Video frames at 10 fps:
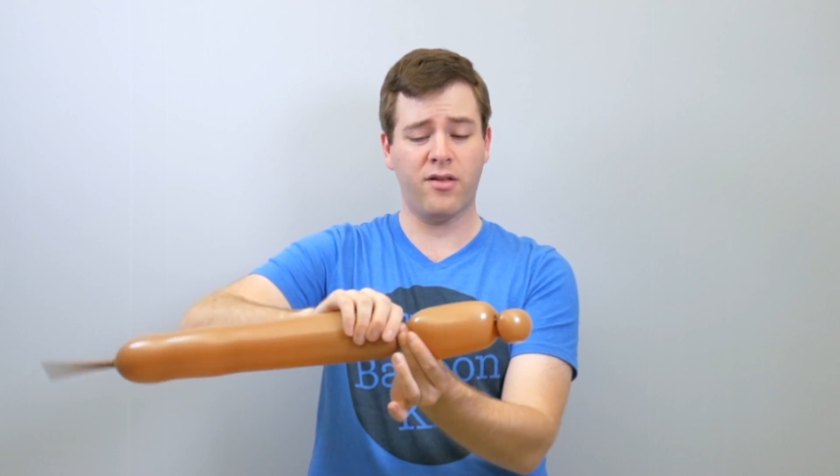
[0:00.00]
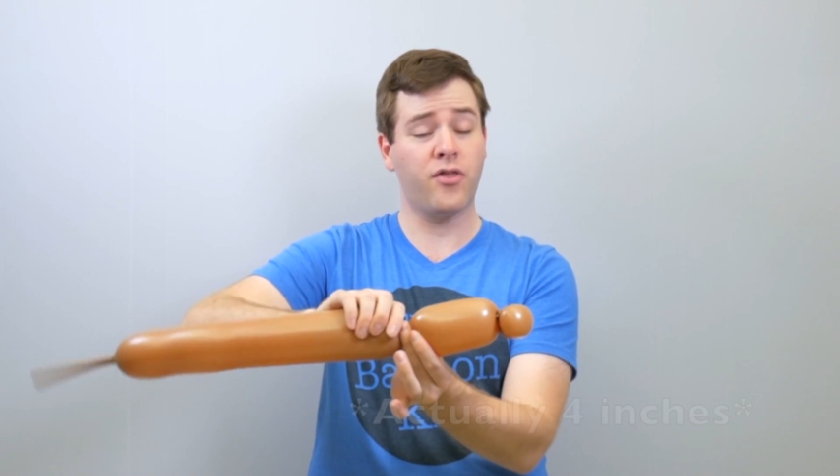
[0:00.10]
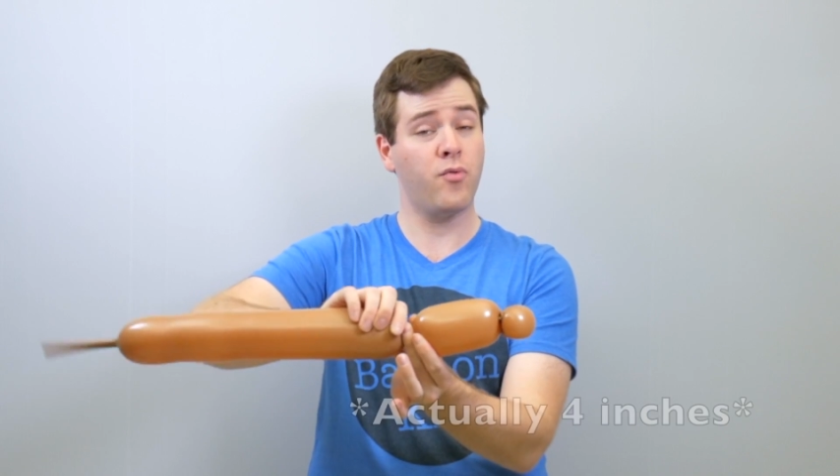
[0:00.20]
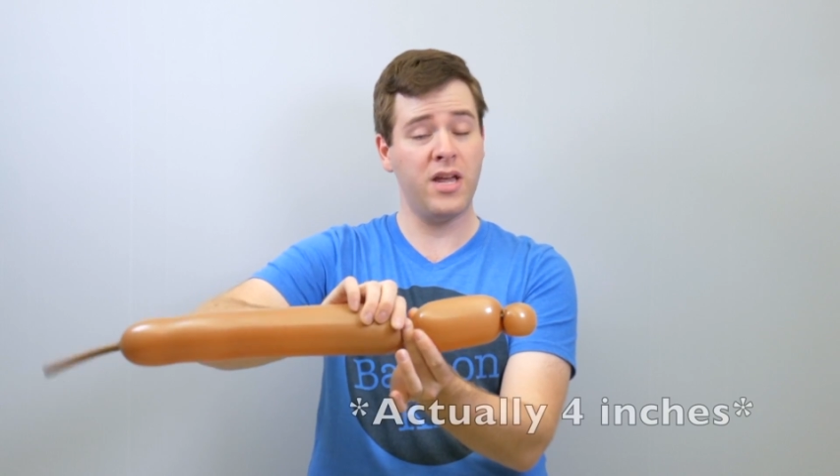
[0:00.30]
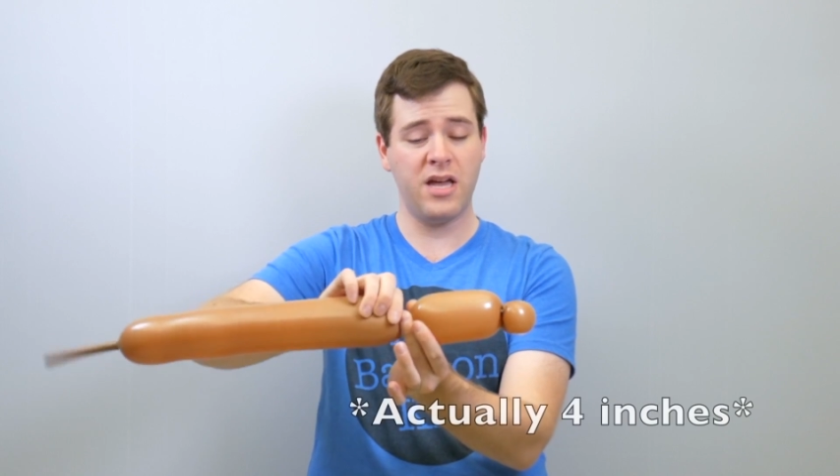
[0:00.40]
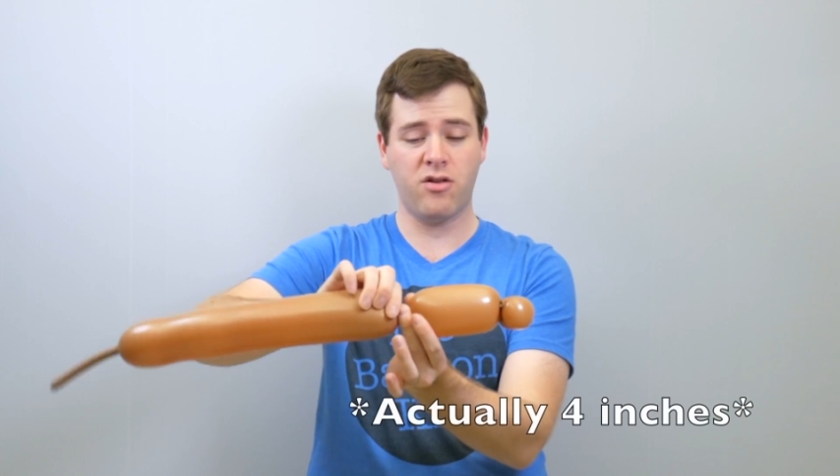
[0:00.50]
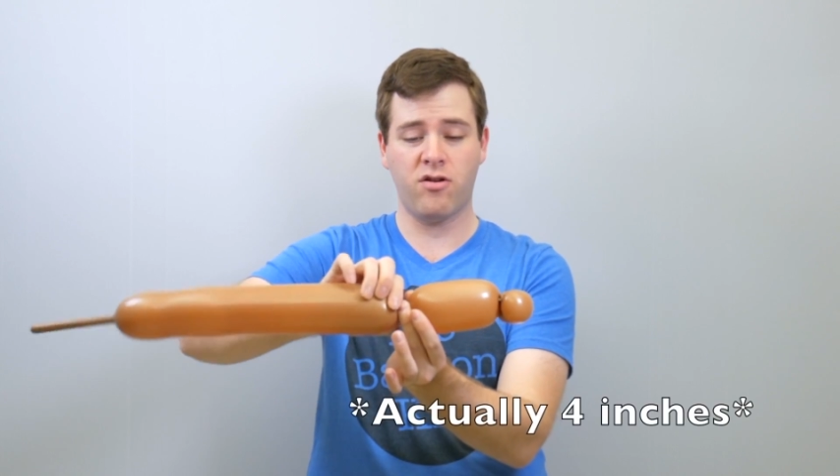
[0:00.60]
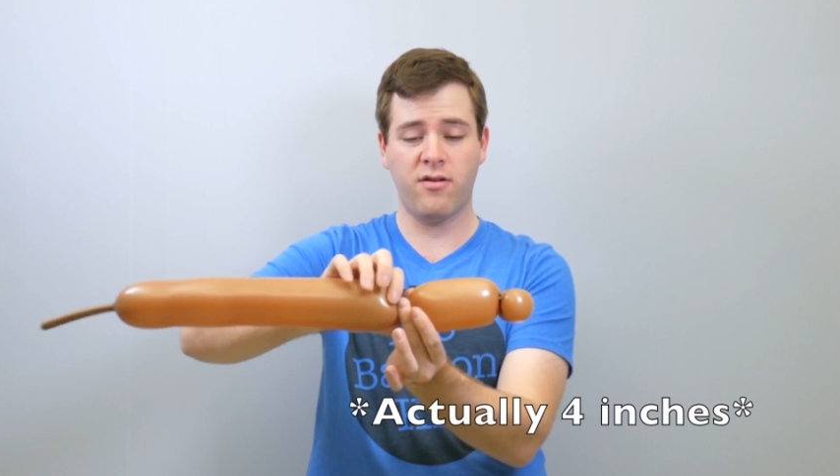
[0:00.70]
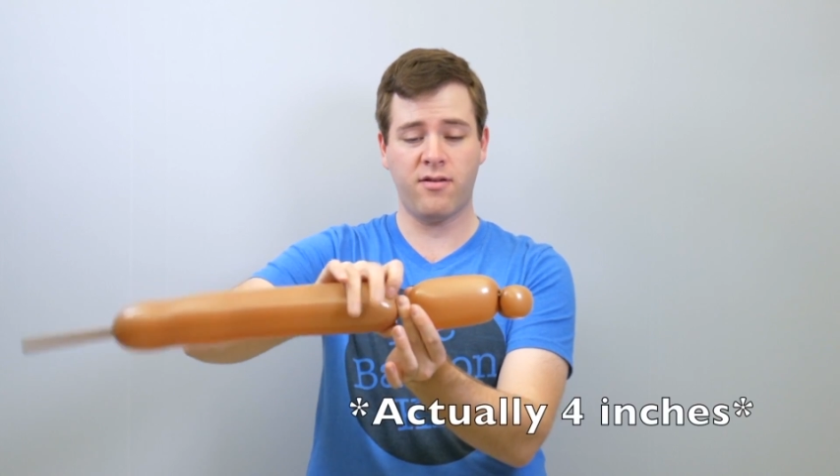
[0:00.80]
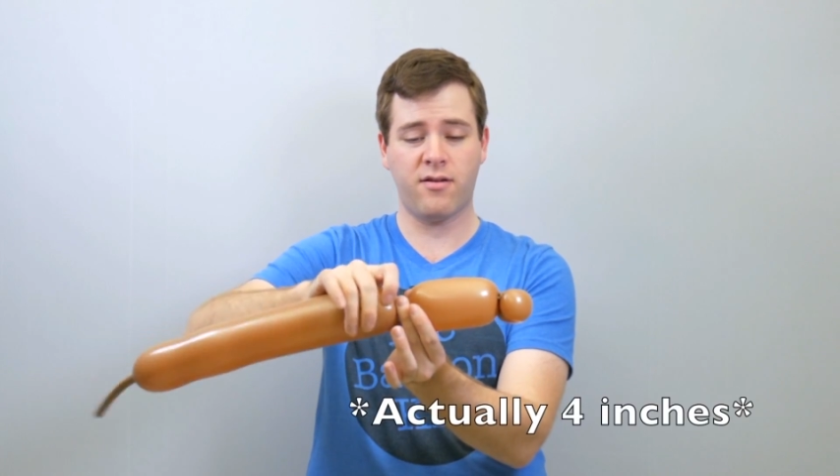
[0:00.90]
3
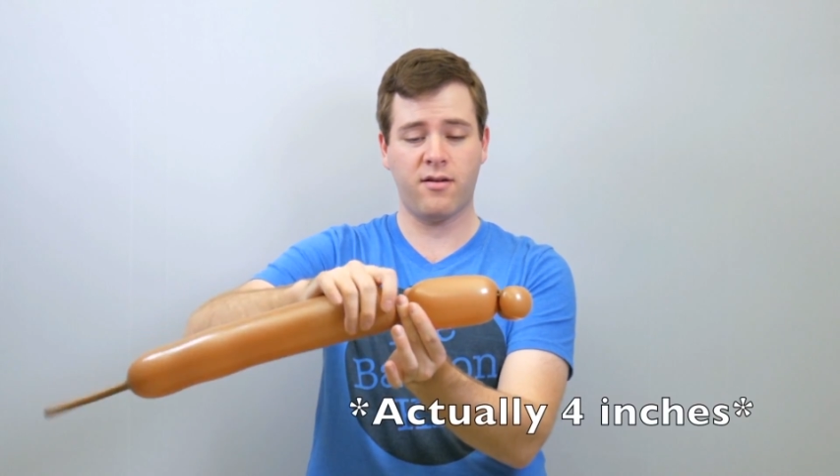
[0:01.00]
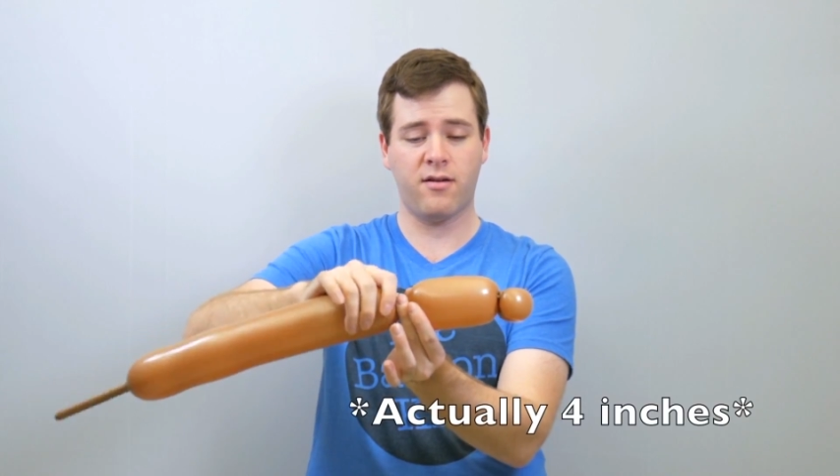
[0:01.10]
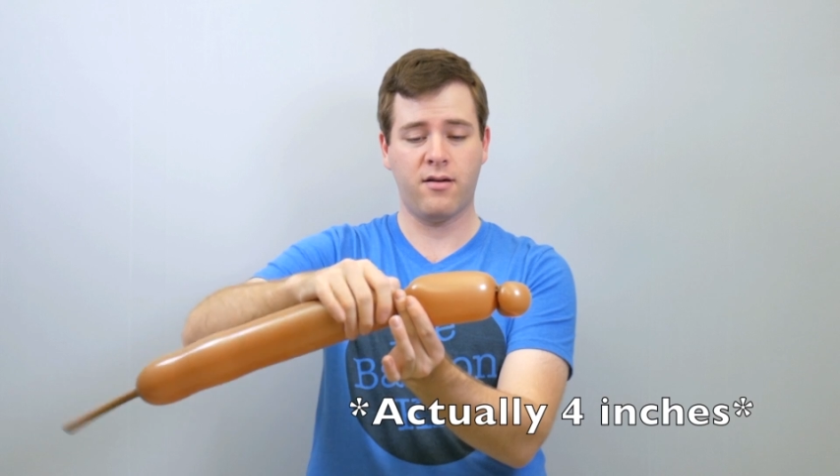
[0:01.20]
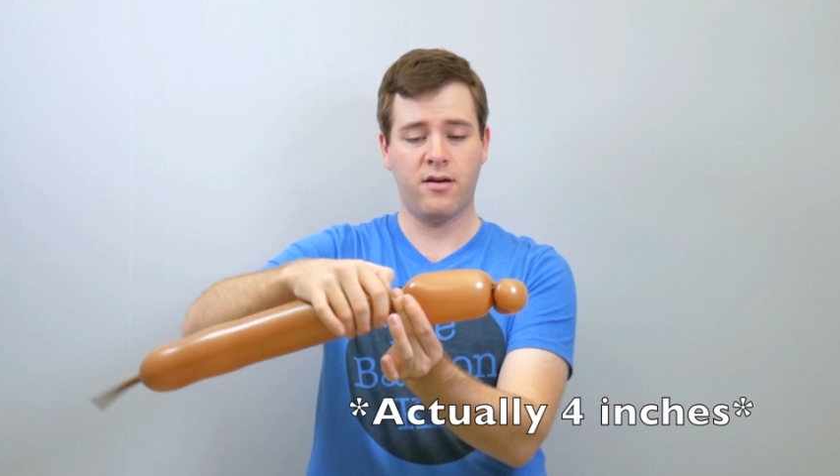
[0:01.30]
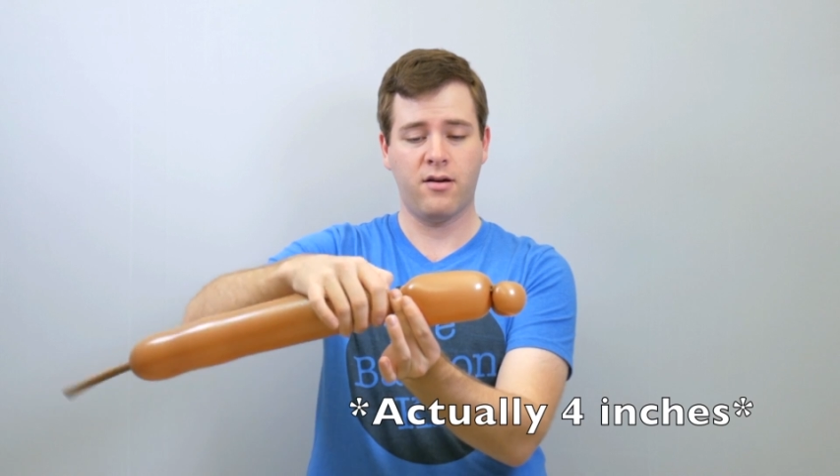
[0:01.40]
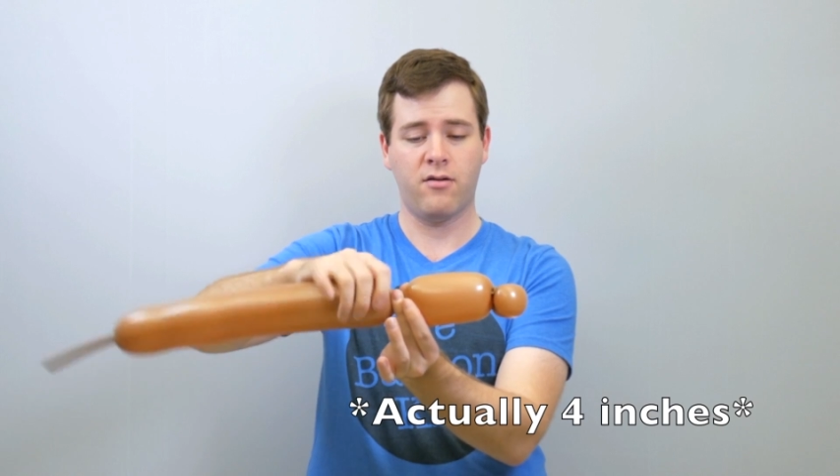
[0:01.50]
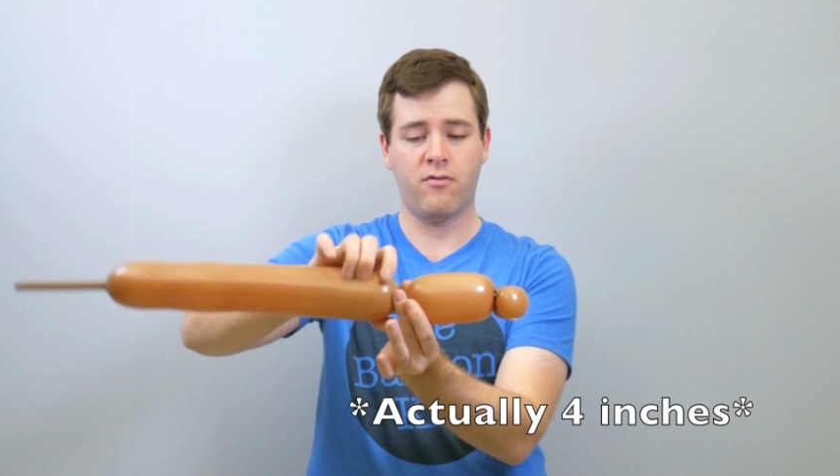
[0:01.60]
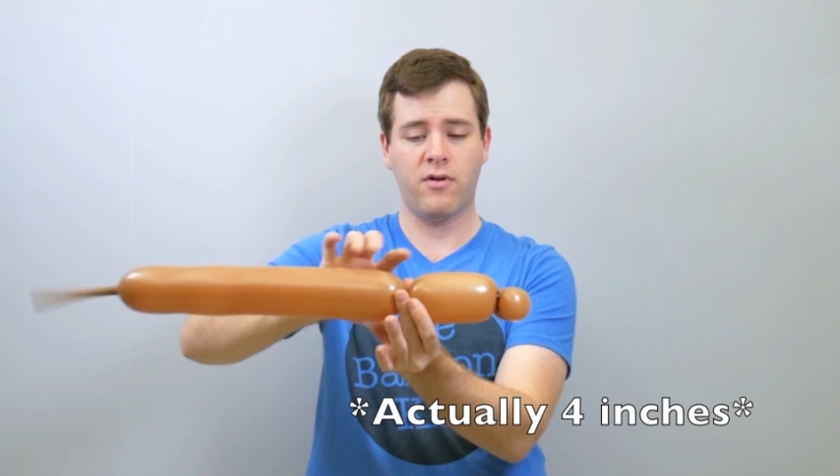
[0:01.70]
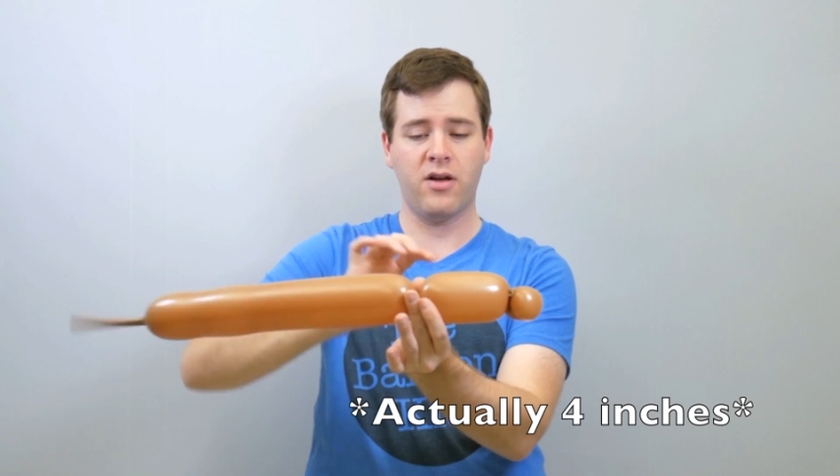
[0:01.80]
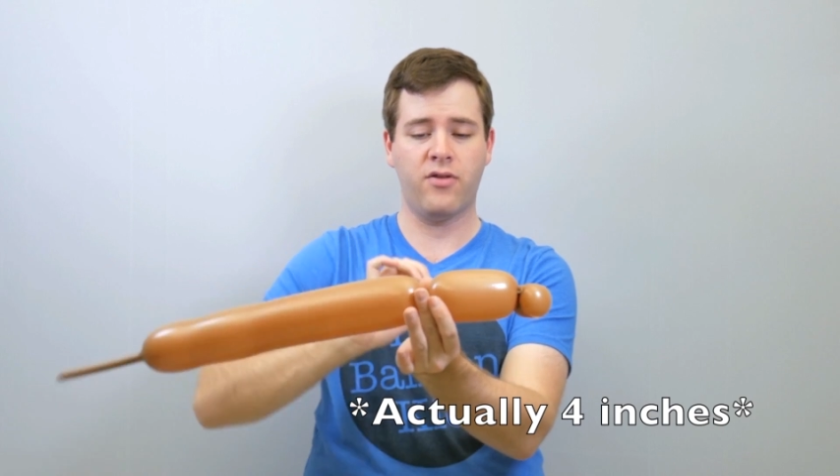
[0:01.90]
inches
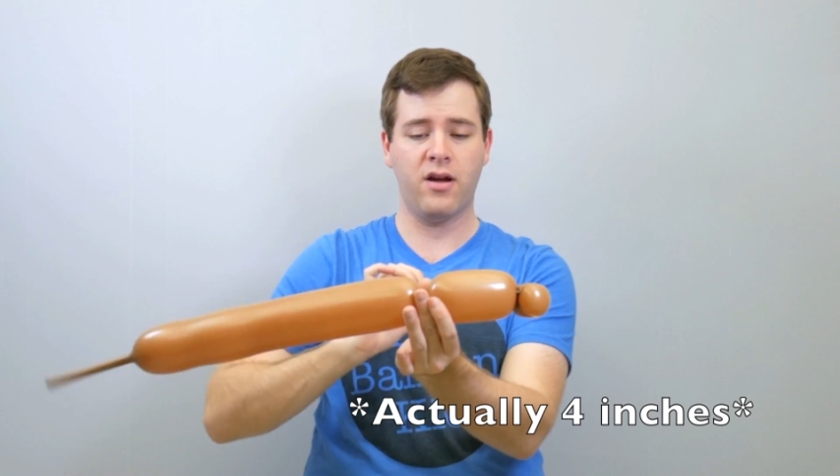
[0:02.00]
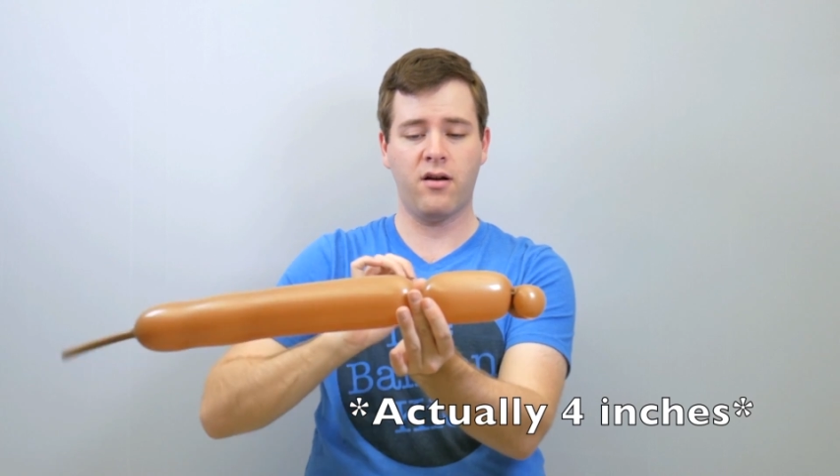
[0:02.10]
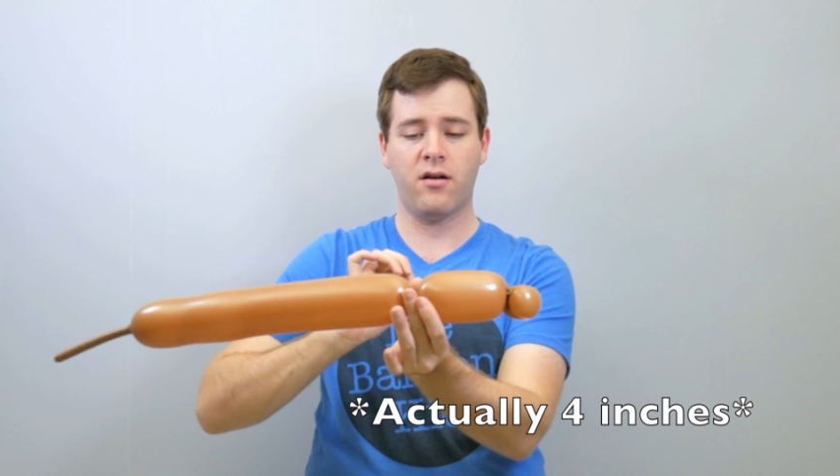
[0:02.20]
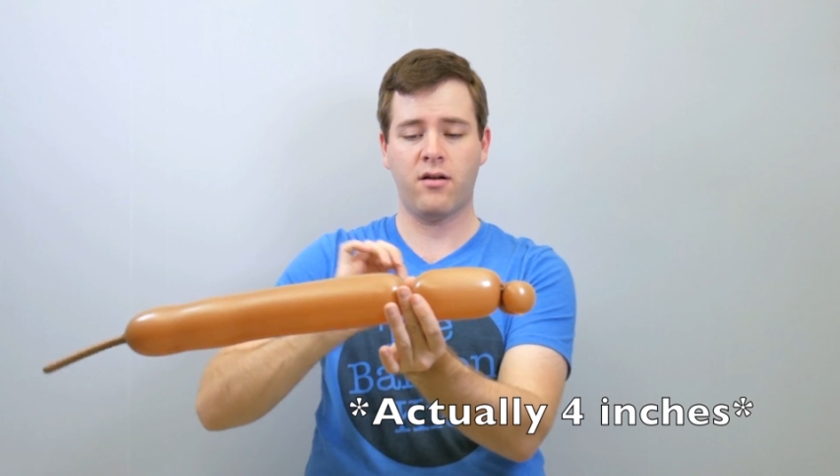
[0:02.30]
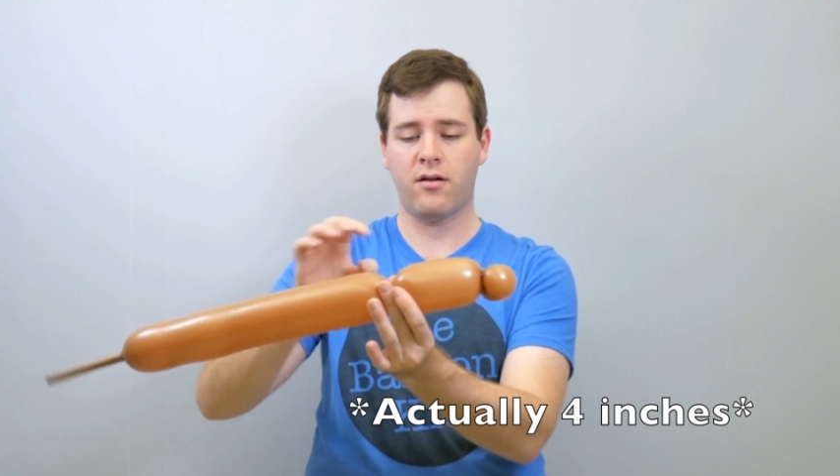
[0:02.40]
right there.